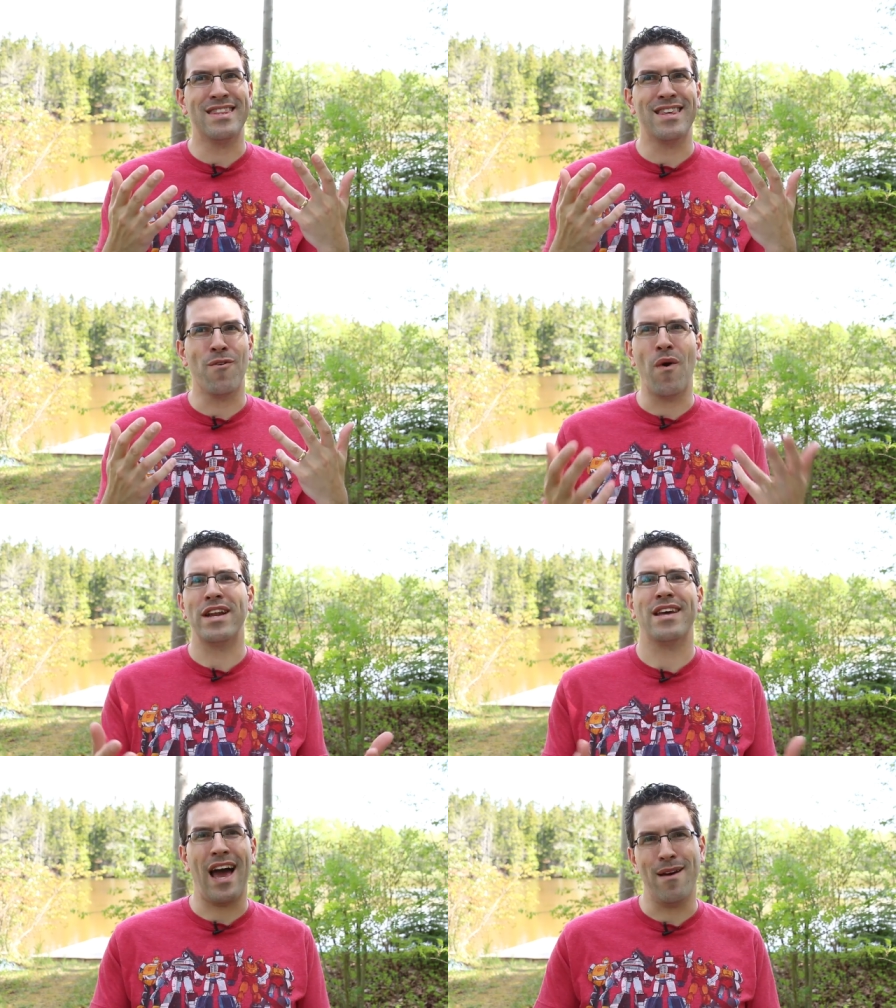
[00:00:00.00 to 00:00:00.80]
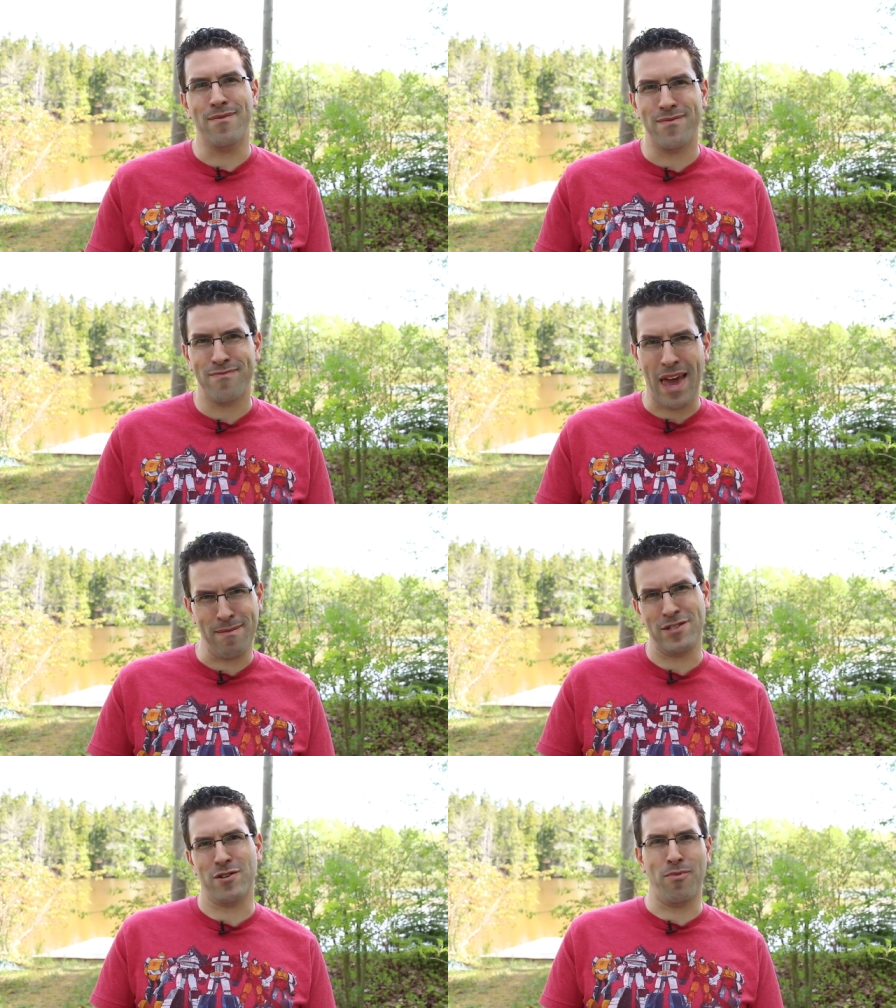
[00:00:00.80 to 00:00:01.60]
the one time
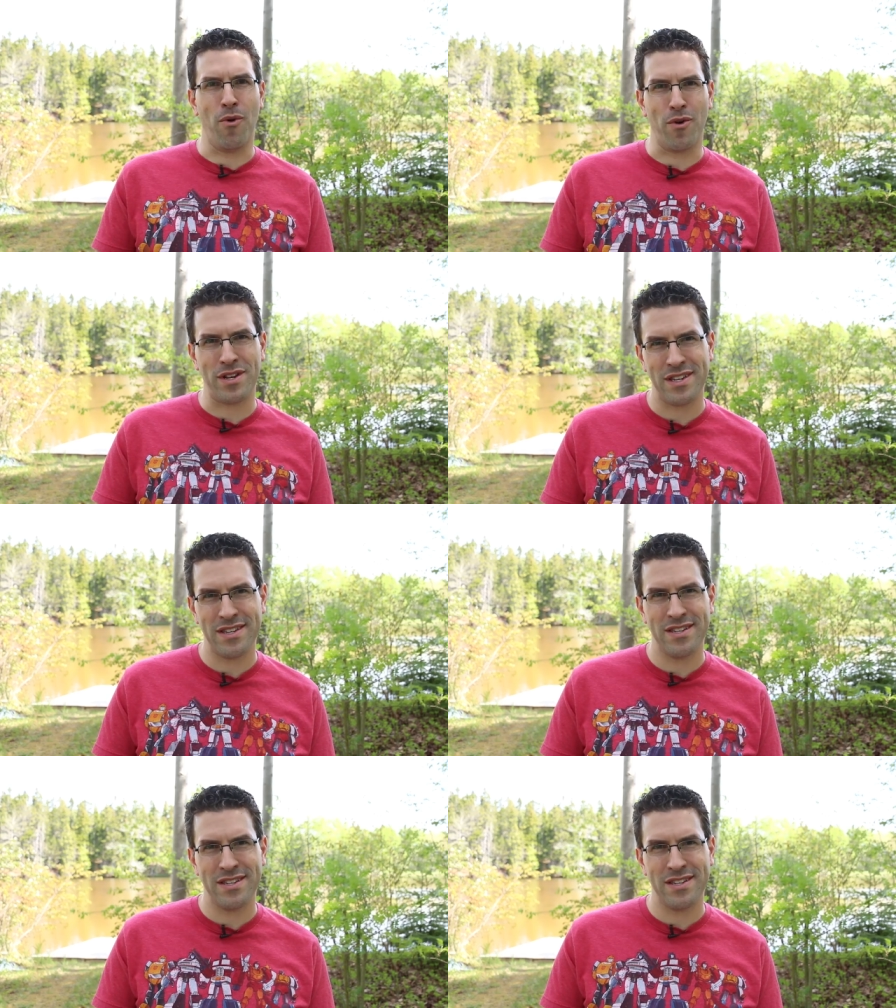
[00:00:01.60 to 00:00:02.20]
payment support.